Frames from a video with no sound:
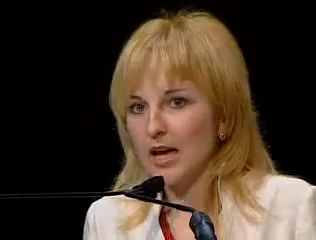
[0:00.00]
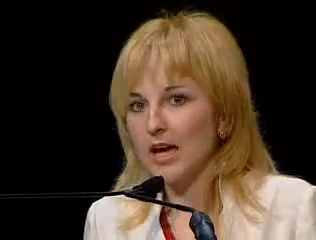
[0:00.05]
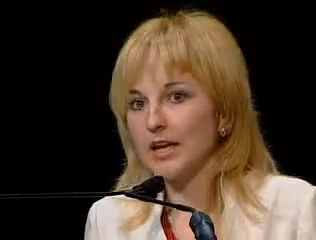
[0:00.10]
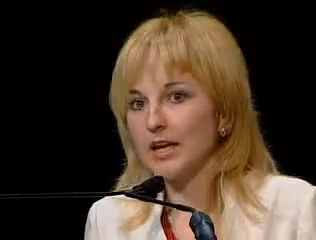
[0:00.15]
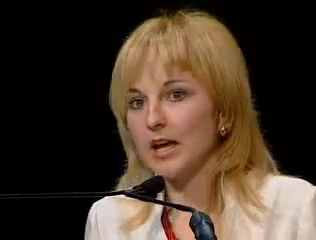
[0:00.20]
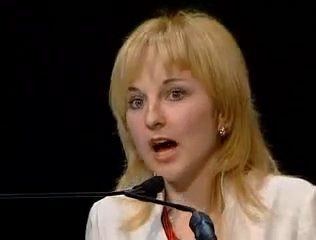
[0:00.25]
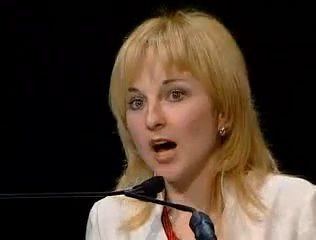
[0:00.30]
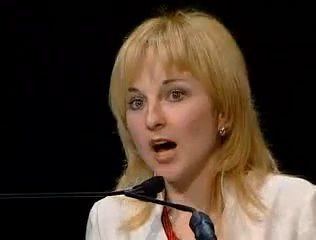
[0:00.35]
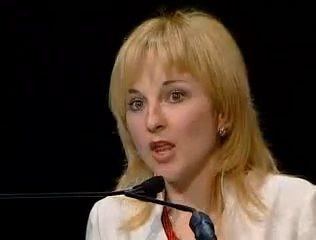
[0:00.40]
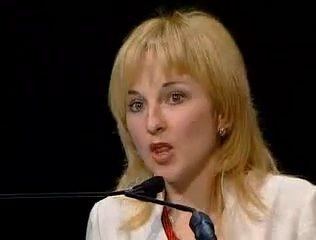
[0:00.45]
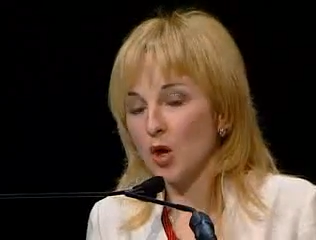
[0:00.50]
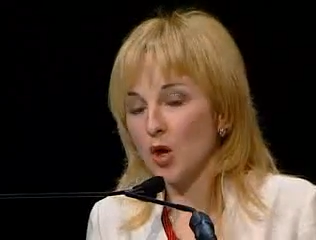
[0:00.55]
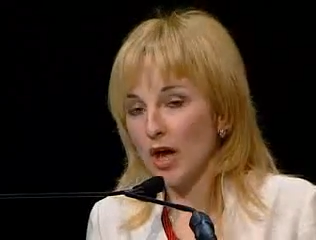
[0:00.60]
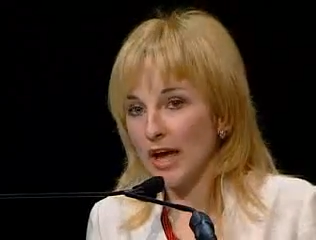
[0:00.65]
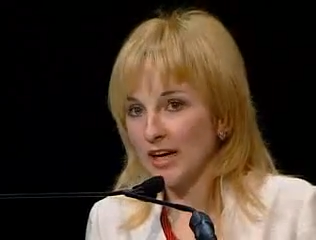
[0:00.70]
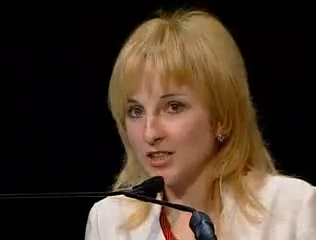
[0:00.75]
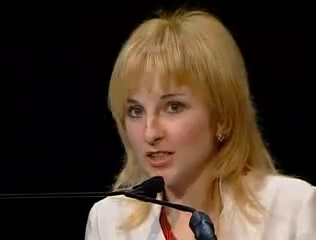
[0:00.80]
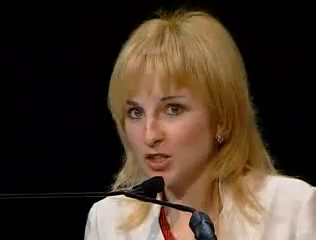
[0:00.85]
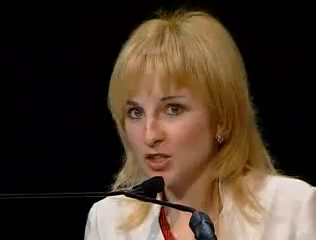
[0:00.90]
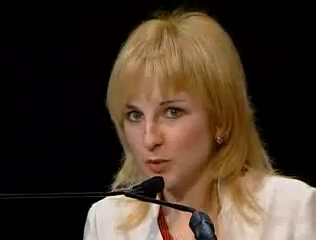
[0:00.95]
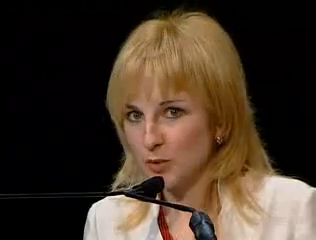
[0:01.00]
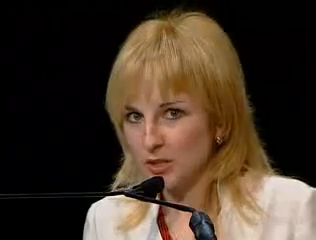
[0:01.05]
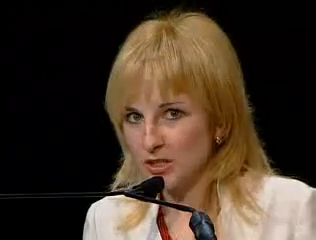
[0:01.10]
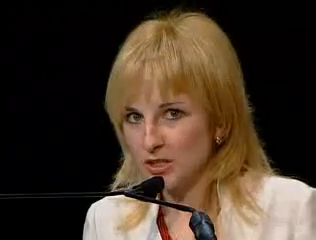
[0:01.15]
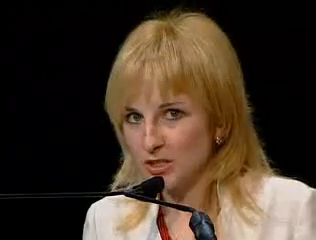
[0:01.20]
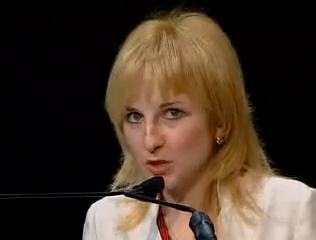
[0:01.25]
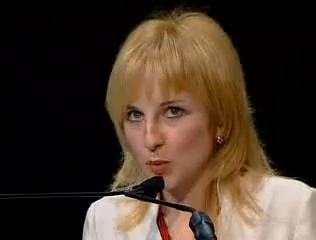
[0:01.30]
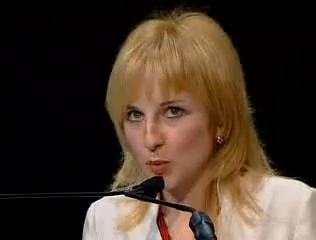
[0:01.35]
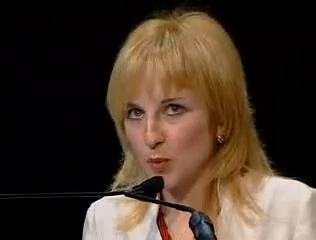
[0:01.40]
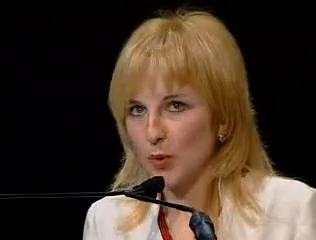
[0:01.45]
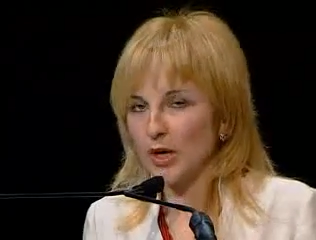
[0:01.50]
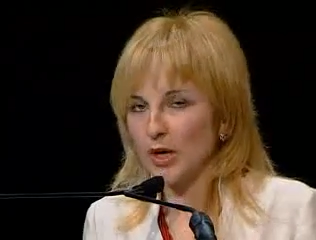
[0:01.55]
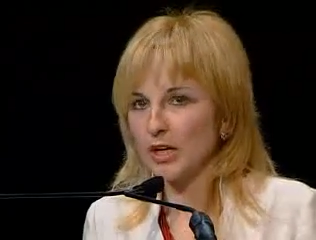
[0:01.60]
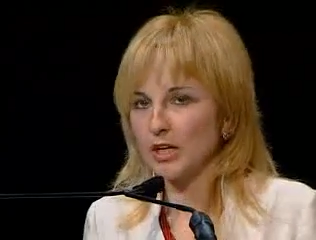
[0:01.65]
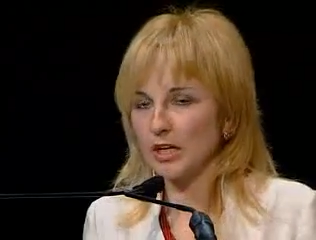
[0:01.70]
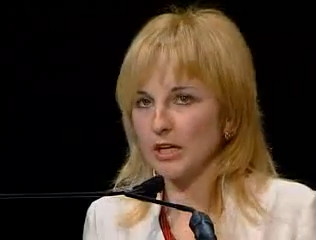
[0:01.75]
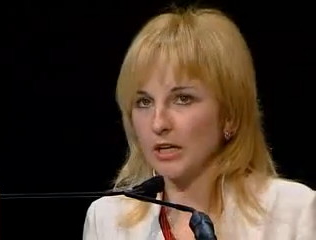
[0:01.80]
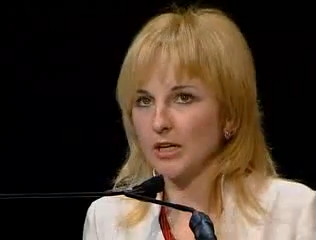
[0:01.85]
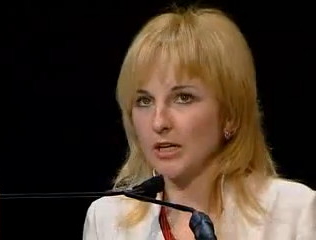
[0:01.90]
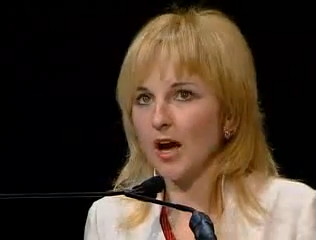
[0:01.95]
and other activists
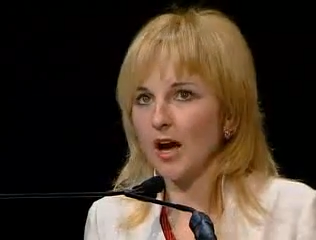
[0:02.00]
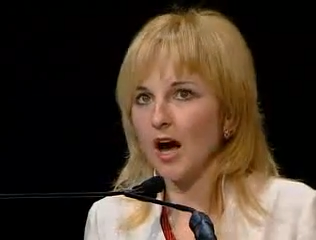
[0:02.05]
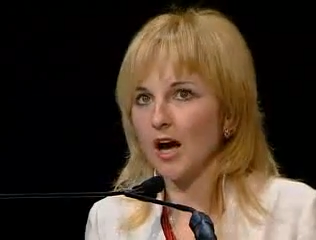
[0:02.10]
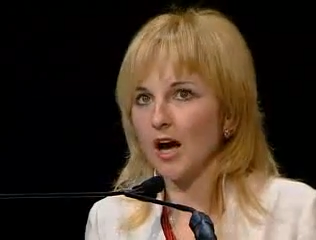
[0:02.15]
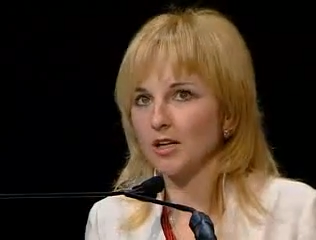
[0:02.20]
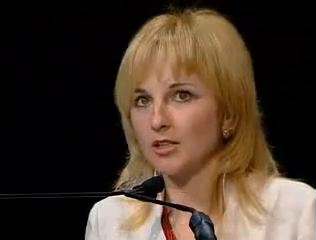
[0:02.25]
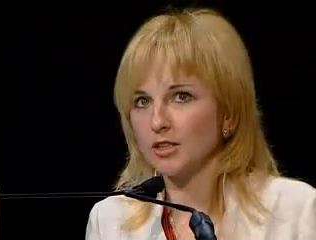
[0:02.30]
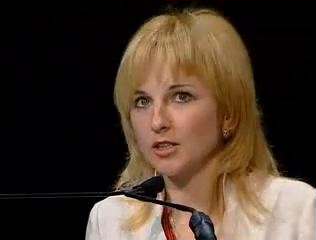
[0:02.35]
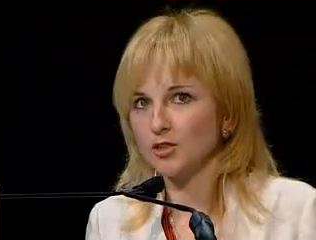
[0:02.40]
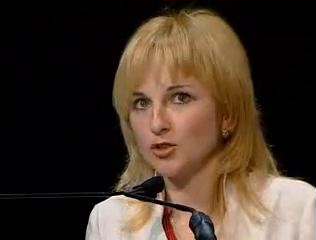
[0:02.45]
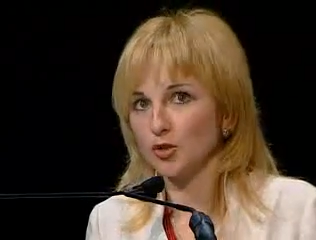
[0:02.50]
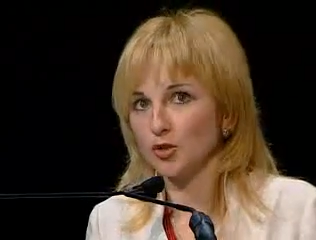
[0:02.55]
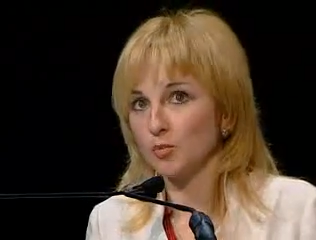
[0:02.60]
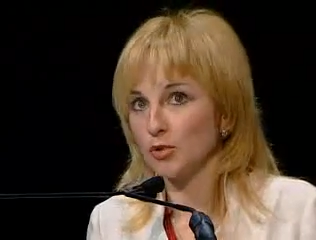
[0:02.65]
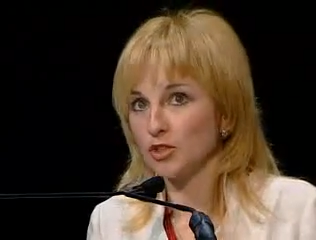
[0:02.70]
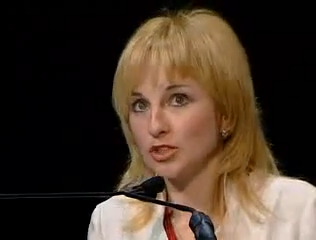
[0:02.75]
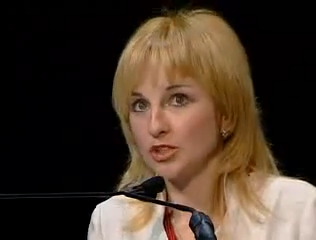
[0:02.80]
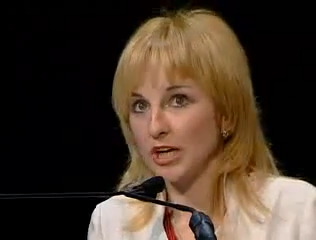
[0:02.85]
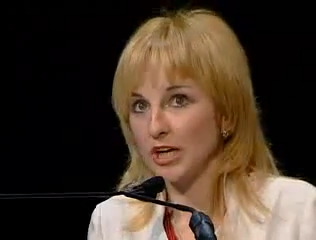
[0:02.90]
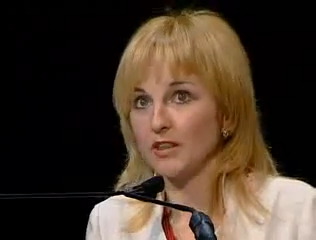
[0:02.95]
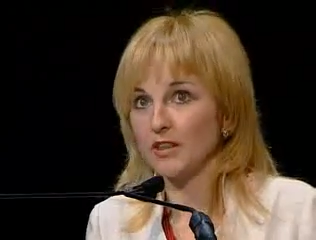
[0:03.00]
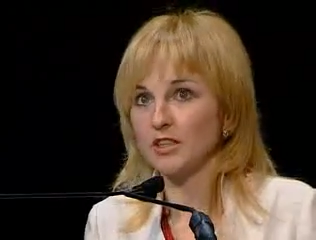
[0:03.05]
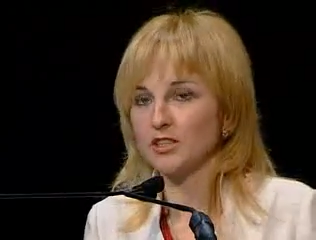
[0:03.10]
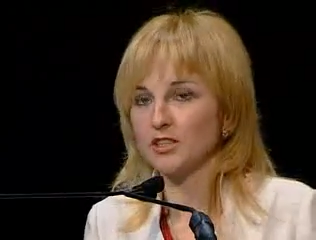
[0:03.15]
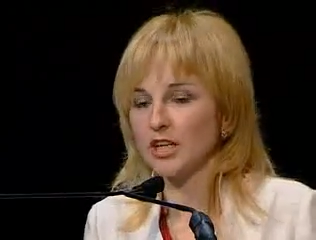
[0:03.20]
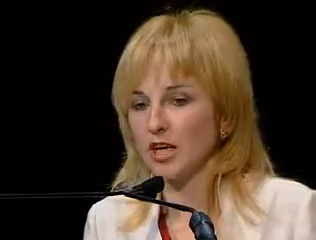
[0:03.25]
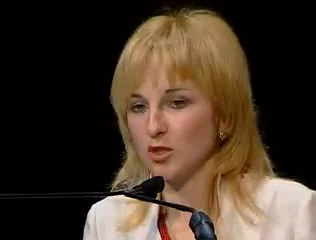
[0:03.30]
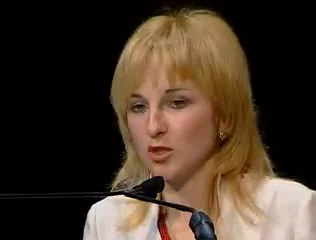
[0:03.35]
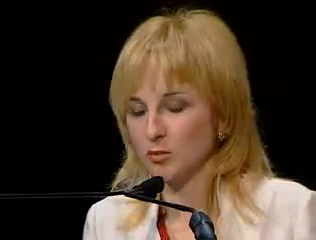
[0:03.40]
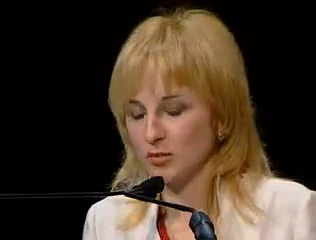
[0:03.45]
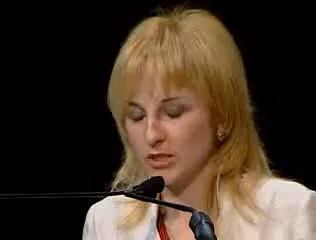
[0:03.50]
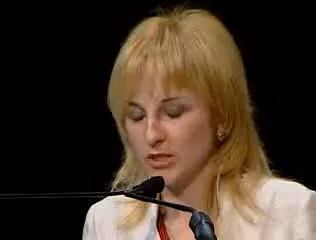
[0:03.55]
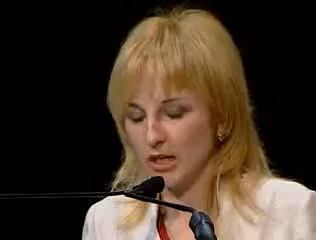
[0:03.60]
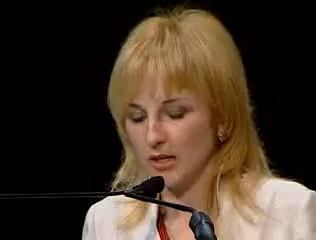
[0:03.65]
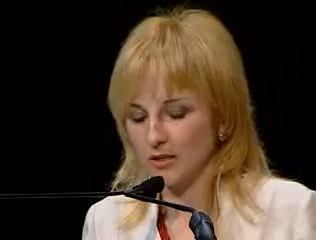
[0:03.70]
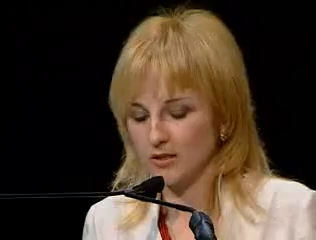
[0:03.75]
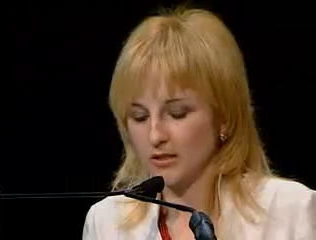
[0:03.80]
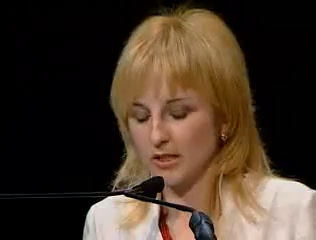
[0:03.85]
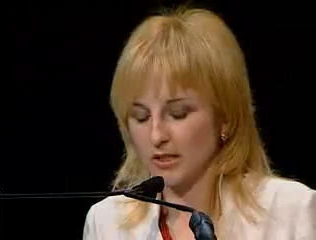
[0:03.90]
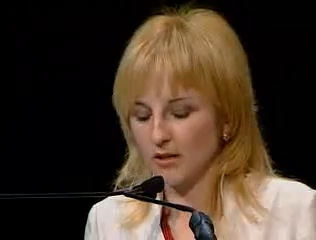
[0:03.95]
working hard to protect the Danube
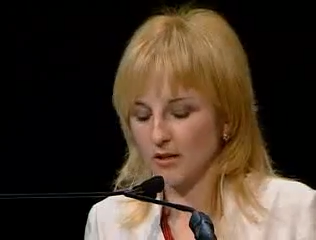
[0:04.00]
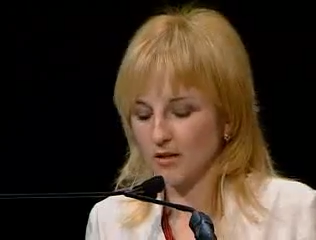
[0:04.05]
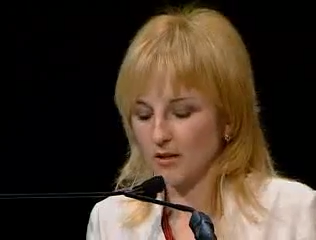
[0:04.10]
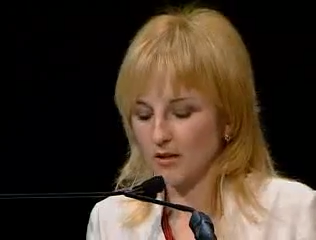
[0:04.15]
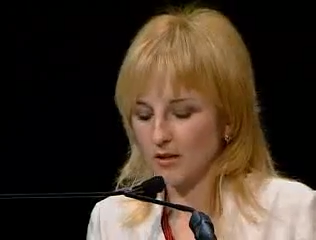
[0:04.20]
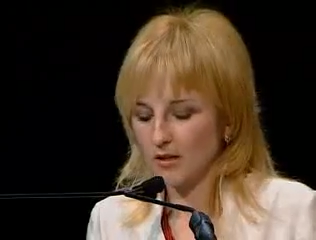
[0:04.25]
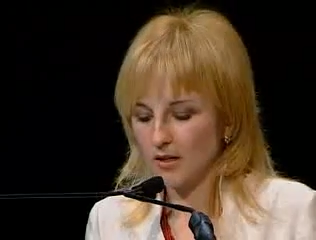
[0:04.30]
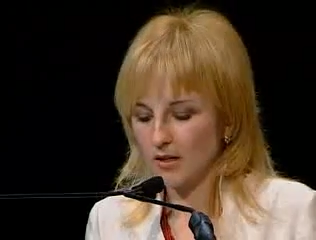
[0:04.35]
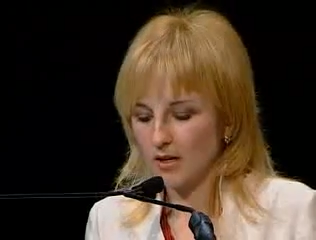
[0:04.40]
Delta.